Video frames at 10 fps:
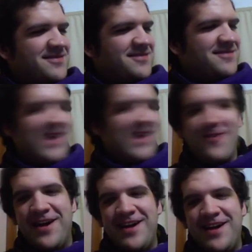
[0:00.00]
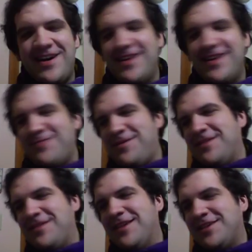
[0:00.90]
Anyway, let's move on to
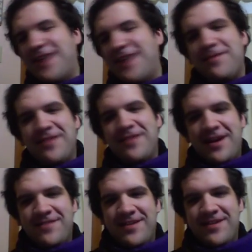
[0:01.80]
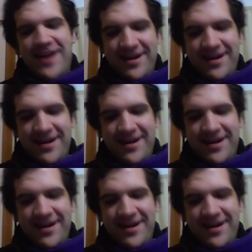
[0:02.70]
the next chapter now that I've done that.